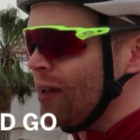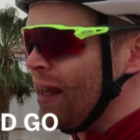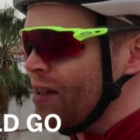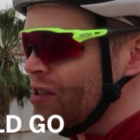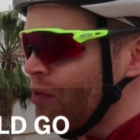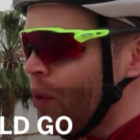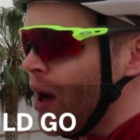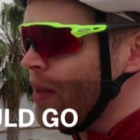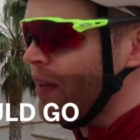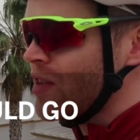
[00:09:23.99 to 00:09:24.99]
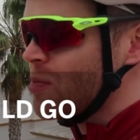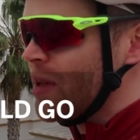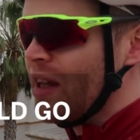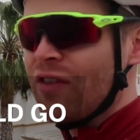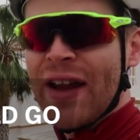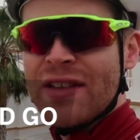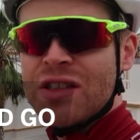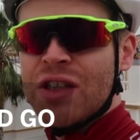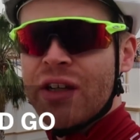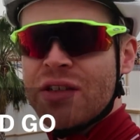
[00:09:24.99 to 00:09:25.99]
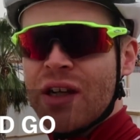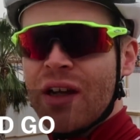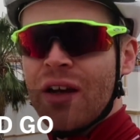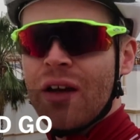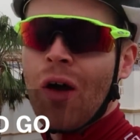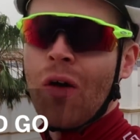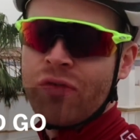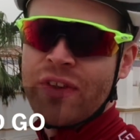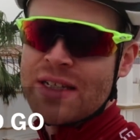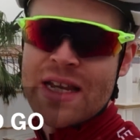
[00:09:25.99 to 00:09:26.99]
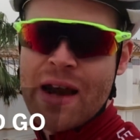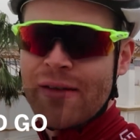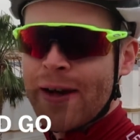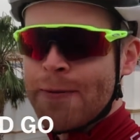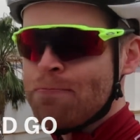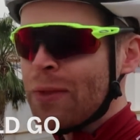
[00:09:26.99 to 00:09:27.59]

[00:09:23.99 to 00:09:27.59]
a list of what I think to be the advantages of this area.